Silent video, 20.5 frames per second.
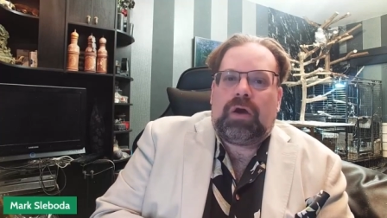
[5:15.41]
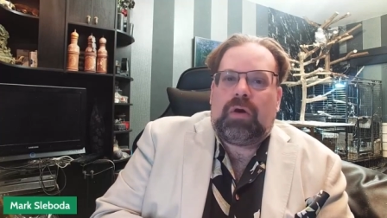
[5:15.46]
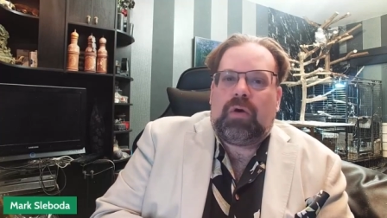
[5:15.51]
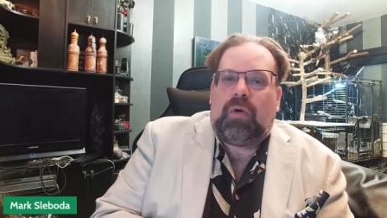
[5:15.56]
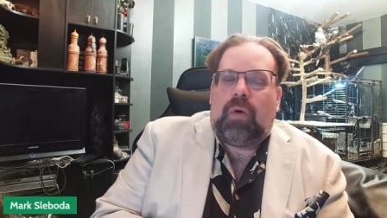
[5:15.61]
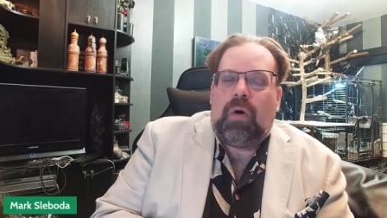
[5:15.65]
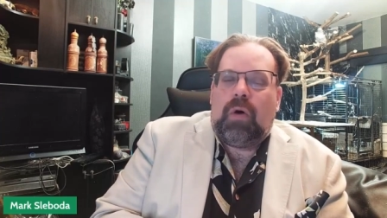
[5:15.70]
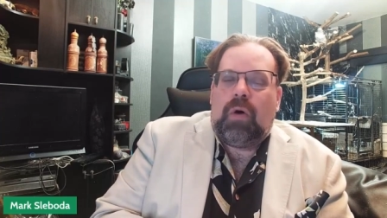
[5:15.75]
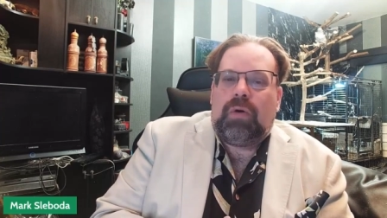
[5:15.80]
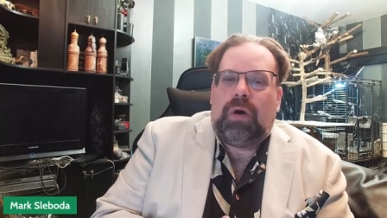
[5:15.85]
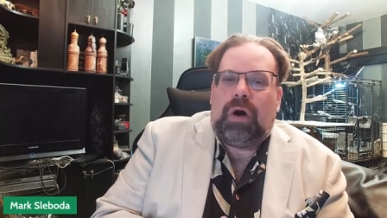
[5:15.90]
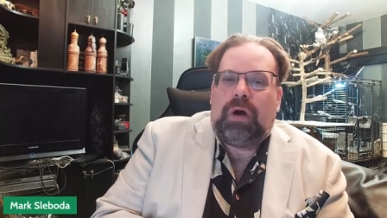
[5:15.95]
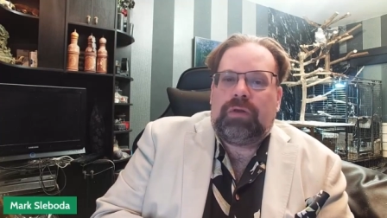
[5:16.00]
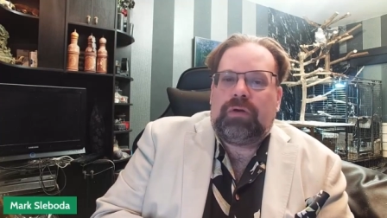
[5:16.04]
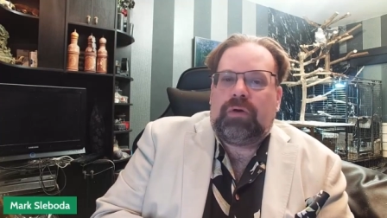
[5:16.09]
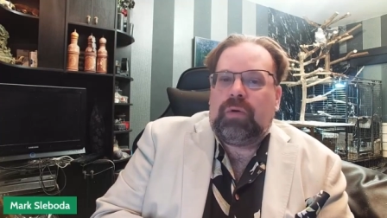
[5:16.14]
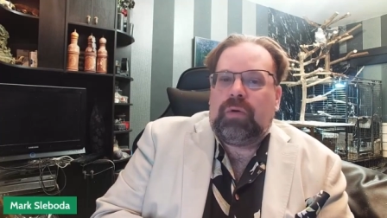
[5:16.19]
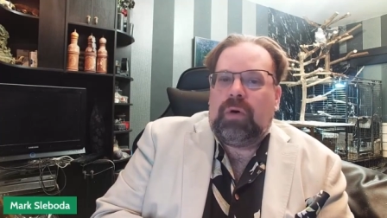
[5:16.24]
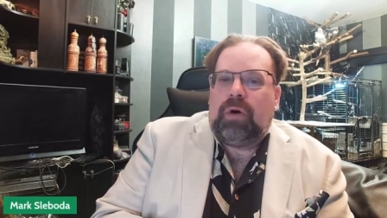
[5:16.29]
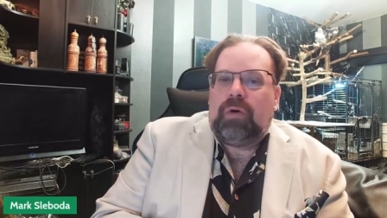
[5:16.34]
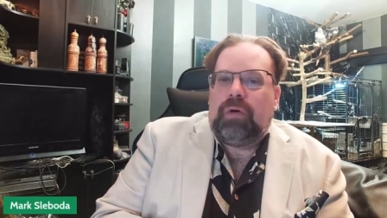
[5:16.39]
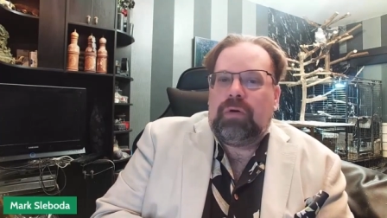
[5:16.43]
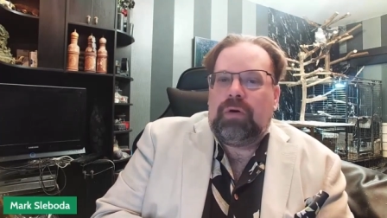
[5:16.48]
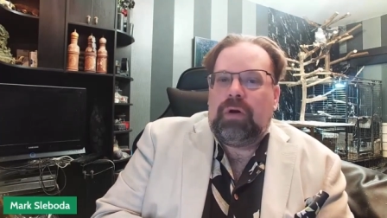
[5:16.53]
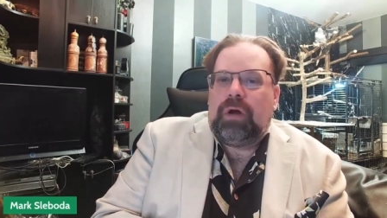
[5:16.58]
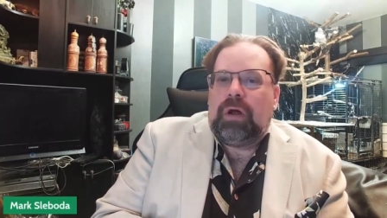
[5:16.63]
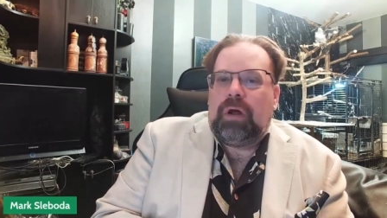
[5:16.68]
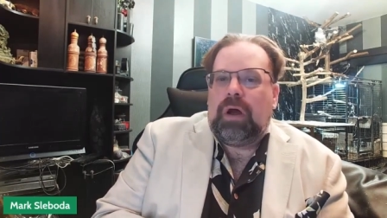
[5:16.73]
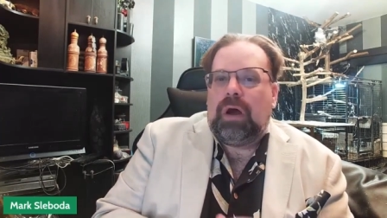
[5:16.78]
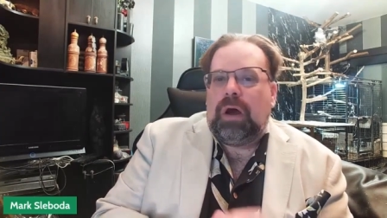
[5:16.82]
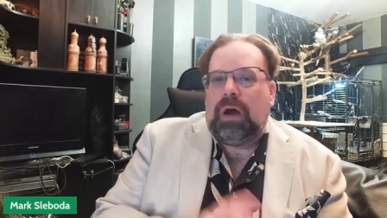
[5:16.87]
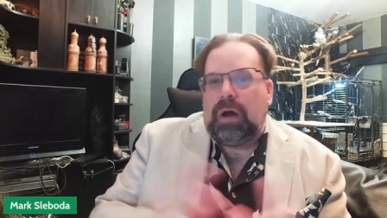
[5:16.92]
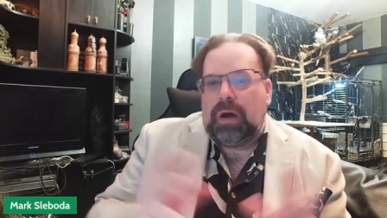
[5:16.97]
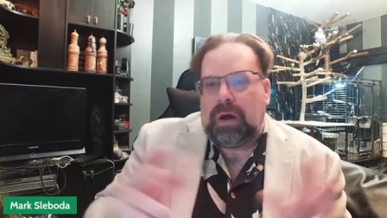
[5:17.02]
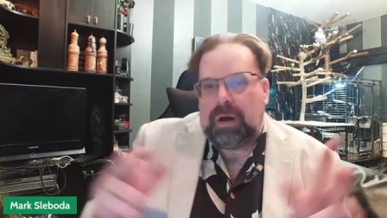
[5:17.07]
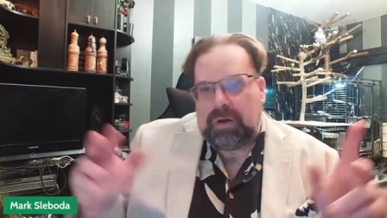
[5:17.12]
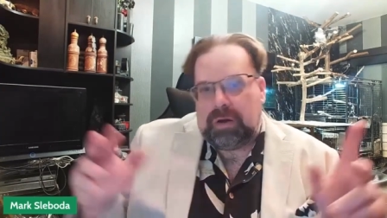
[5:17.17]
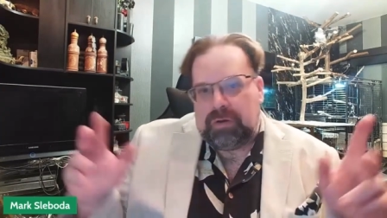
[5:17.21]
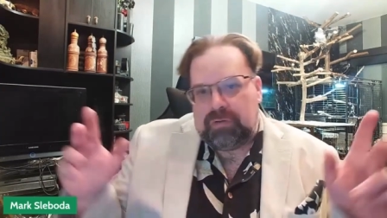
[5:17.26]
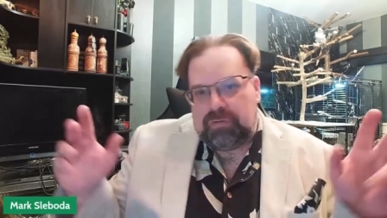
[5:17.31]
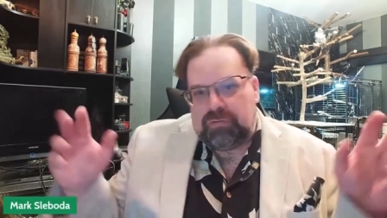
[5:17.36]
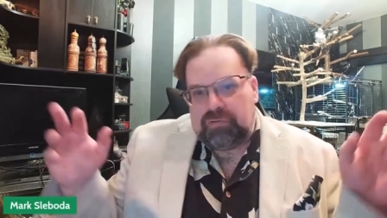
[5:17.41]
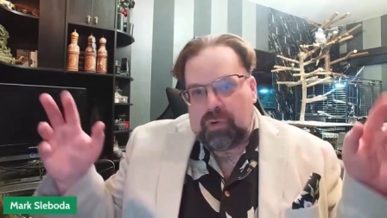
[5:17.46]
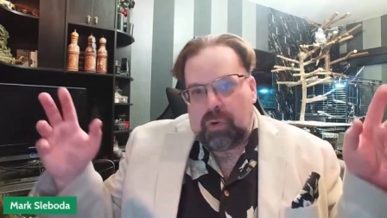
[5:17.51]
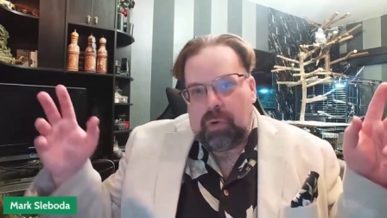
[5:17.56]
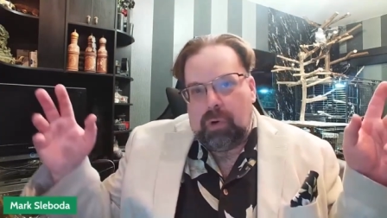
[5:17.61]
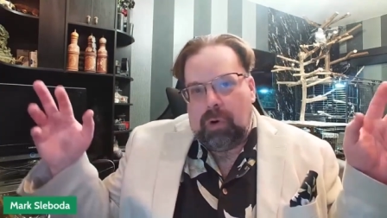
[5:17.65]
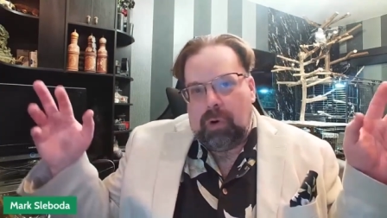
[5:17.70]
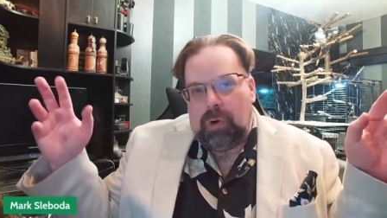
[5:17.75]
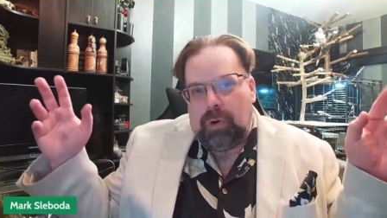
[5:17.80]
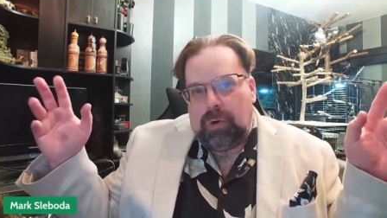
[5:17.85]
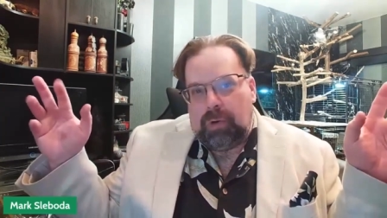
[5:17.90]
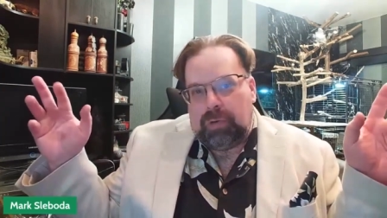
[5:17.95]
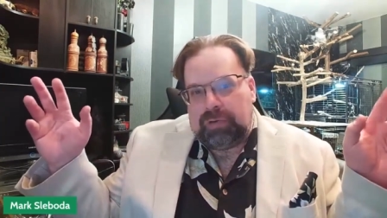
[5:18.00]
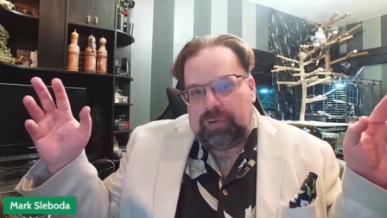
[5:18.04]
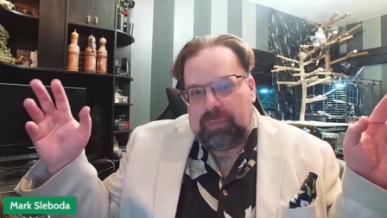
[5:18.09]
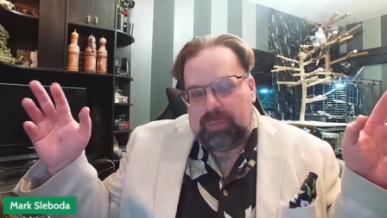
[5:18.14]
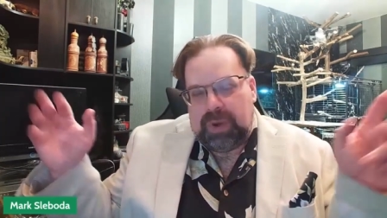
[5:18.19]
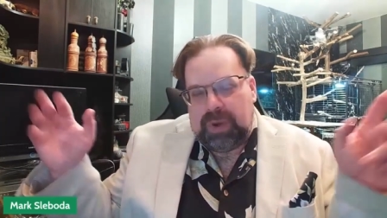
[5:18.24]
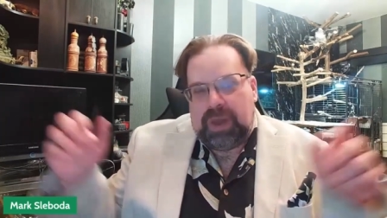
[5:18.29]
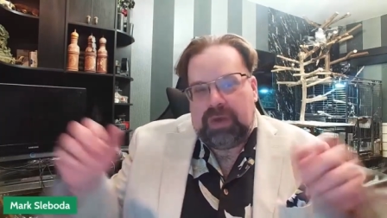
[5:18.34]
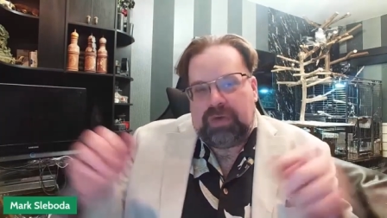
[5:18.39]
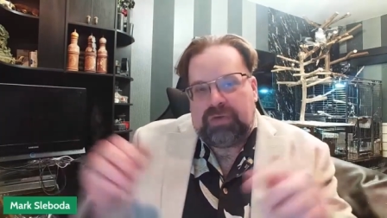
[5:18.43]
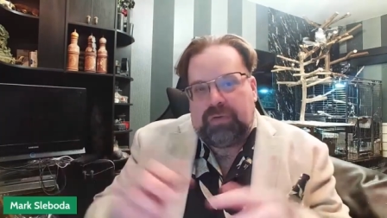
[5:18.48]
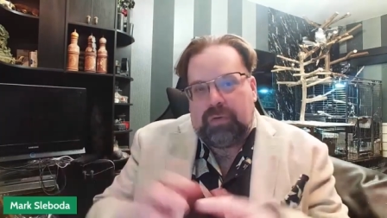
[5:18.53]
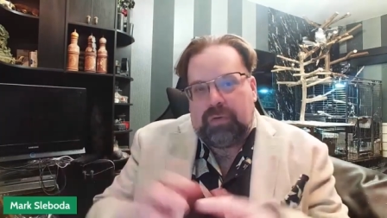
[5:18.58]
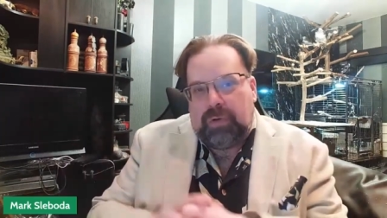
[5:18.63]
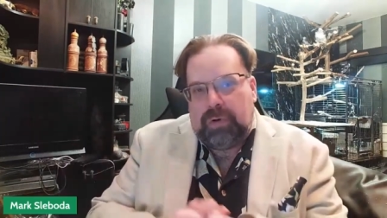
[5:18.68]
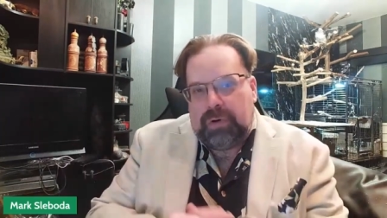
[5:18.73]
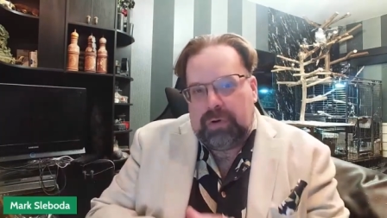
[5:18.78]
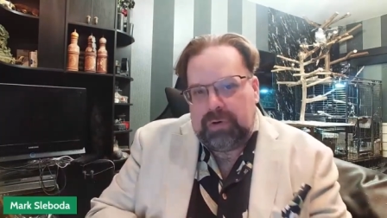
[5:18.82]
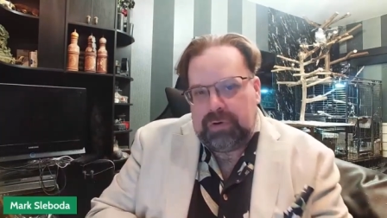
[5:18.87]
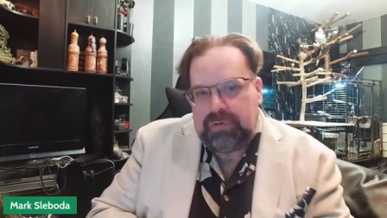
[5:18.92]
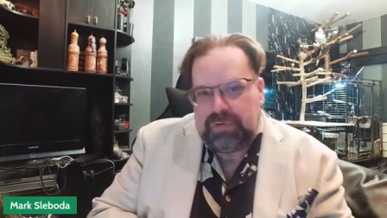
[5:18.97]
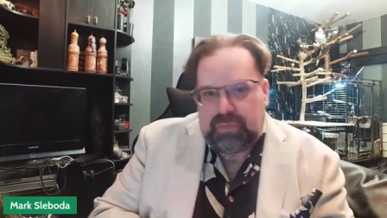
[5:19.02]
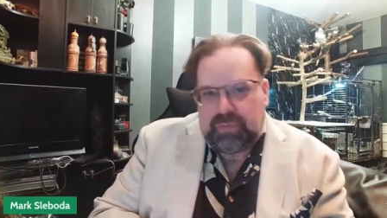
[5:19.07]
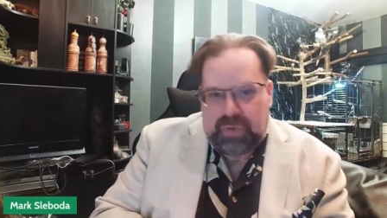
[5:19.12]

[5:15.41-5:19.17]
quote unquote uh, rules based orders.